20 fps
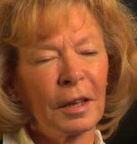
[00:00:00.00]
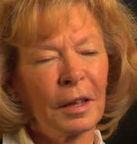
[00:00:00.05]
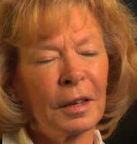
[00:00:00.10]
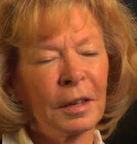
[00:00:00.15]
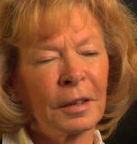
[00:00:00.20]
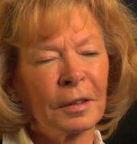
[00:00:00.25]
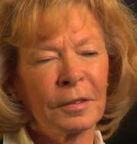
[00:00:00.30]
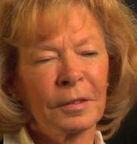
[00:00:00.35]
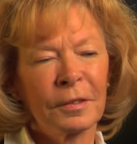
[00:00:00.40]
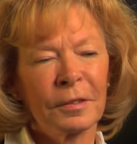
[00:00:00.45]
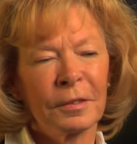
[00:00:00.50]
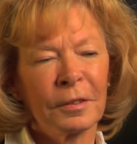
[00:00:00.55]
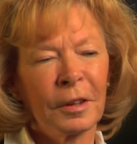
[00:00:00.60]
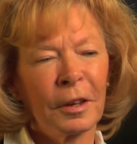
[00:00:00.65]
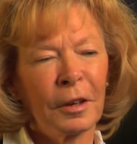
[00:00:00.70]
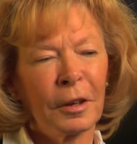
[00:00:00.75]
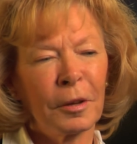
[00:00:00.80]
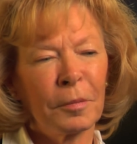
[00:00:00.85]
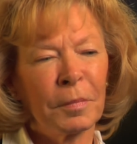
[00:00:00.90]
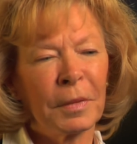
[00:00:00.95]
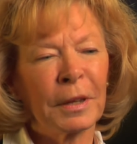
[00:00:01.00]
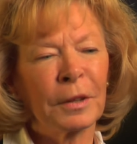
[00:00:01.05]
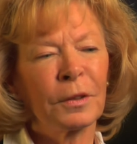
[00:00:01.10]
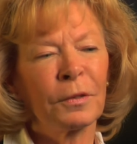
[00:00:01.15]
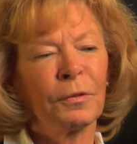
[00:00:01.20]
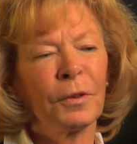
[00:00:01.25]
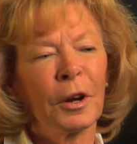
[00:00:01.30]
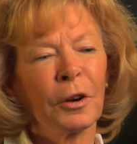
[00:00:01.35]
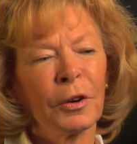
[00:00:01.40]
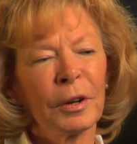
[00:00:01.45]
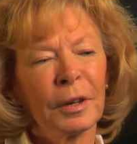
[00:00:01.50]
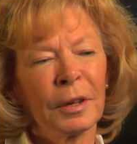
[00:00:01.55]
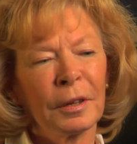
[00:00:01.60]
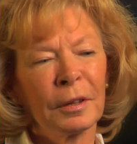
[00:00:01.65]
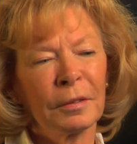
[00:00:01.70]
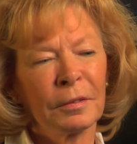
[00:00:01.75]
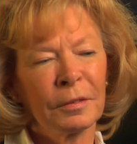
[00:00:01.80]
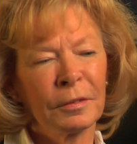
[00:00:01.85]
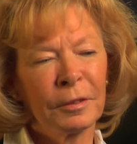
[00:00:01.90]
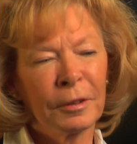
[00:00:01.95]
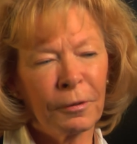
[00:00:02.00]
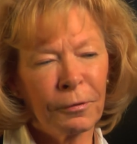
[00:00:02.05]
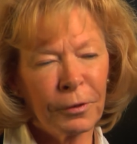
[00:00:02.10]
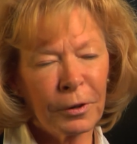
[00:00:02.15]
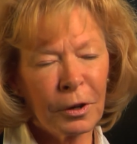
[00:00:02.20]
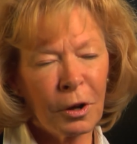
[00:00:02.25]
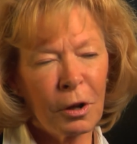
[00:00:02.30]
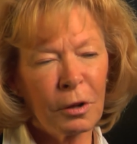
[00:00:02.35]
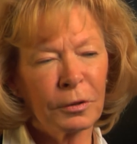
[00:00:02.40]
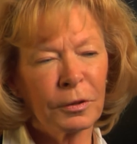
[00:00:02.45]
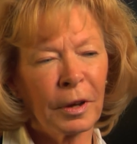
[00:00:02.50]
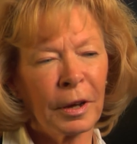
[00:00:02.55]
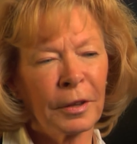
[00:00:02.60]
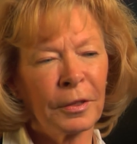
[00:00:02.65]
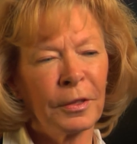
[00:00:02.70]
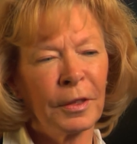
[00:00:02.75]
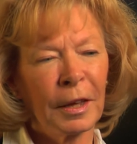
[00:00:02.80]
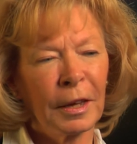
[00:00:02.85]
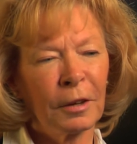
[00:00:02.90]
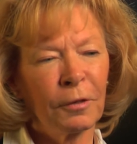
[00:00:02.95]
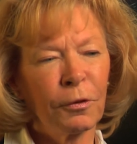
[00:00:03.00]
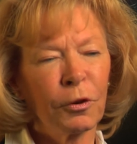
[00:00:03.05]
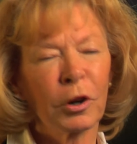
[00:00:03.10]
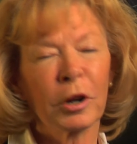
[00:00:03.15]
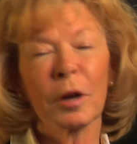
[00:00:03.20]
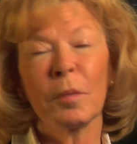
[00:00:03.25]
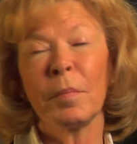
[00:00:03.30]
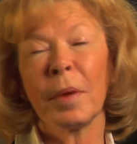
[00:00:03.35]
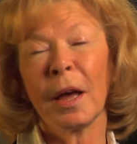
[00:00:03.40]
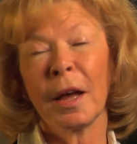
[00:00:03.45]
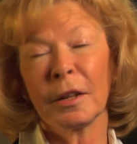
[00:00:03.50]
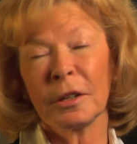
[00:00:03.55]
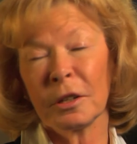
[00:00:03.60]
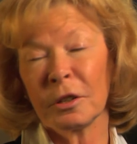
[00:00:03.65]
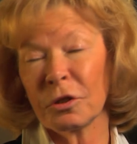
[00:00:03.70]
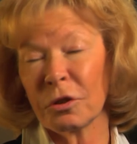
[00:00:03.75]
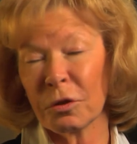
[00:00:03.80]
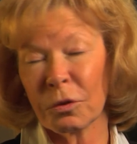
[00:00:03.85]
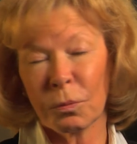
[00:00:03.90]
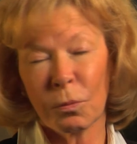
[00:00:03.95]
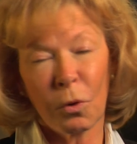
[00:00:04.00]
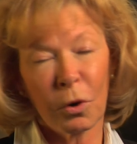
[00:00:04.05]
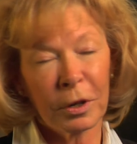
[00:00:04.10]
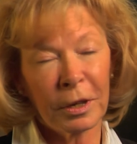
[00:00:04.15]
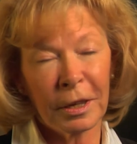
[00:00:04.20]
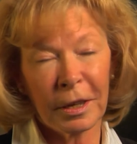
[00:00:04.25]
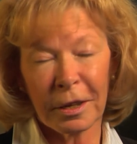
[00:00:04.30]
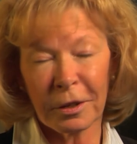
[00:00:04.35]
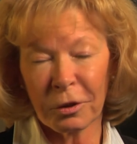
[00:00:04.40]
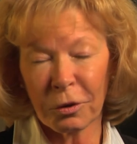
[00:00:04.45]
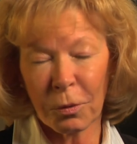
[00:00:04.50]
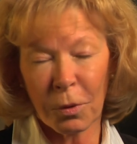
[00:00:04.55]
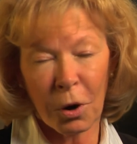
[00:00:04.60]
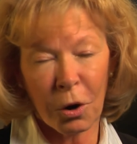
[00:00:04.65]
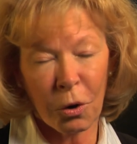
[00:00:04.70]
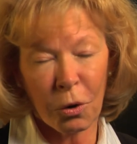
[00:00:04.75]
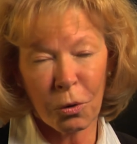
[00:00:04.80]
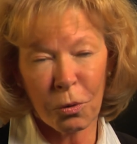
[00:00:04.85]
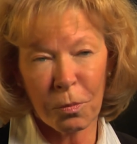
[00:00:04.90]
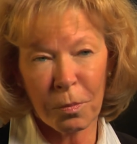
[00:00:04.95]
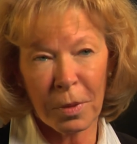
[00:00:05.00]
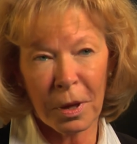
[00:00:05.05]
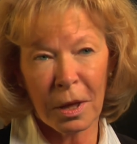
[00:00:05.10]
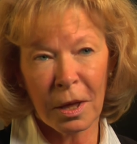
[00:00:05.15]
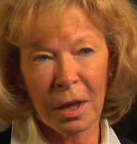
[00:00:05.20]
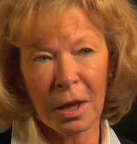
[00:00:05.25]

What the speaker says: It's very difficult, I think, for a companion just walking into a home.